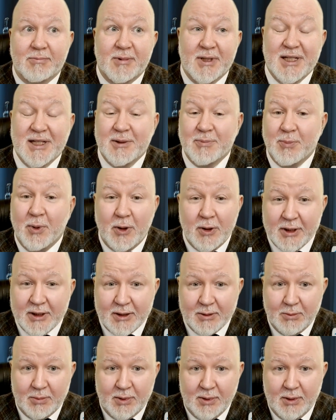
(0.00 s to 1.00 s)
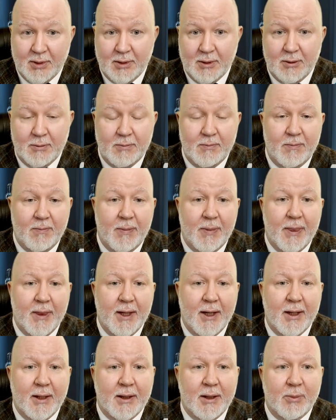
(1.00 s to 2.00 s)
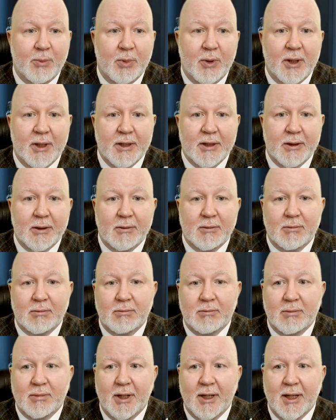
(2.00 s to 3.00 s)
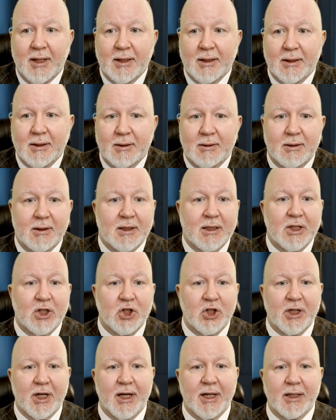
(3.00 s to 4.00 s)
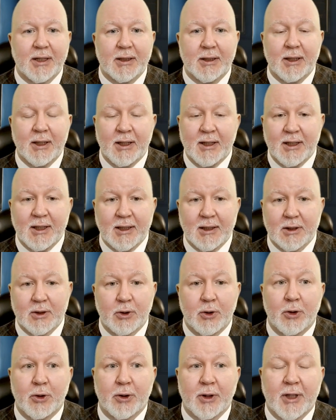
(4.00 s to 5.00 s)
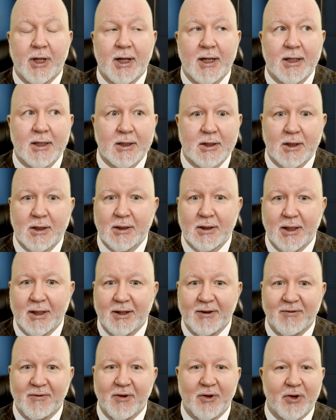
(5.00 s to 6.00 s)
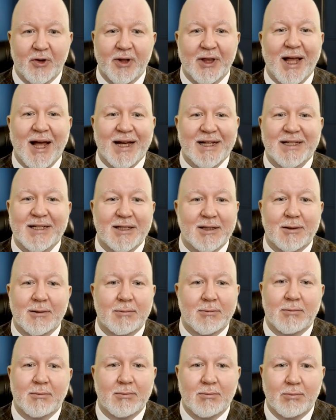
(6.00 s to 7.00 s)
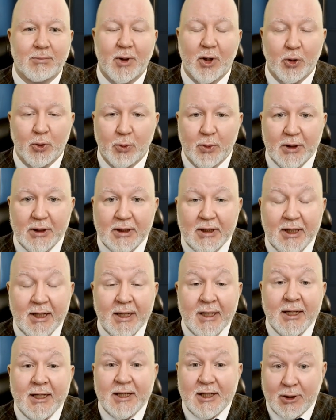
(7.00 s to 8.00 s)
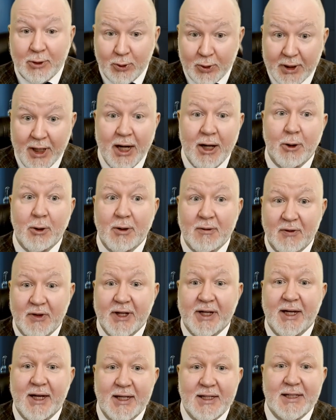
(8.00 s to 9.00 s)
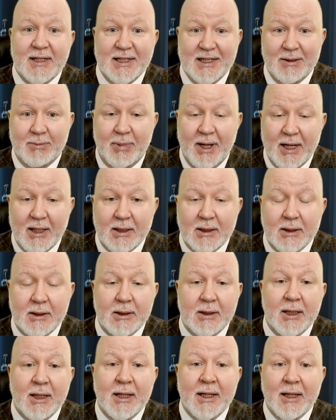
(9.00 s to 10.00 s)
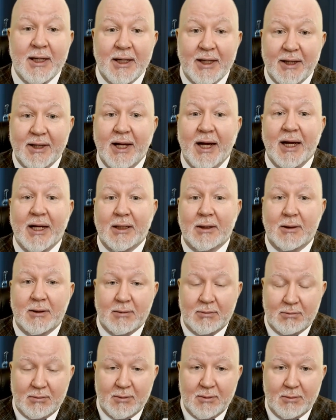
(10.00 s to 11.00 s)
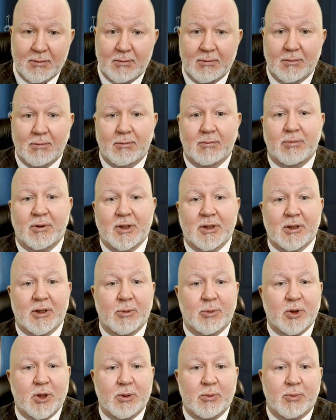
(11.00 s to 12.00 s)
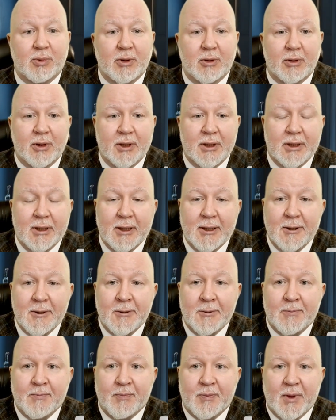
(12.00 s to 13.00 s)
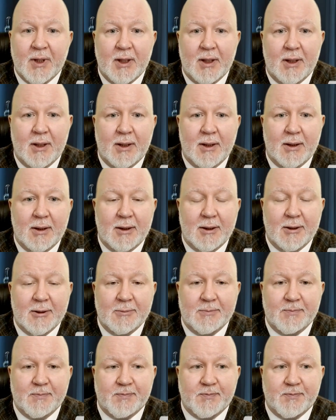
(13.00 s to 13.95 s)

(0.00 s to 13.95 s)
it's possible that the party has initiated his or her case just at the very last moment. So now, if the case is abandoned, that prescription period uh,